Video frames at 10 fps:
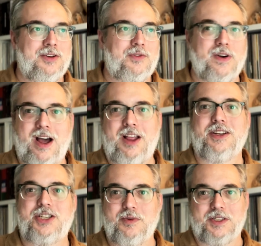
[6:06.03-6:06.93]

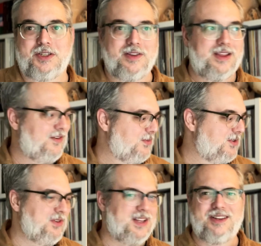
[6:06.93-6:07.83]
Phrenology was on there from
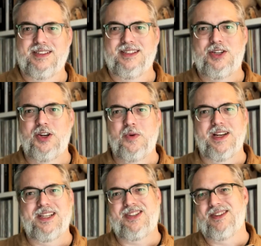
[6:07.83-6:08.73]
2002,
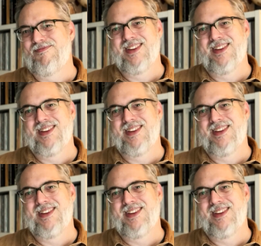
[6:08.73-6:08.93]
which,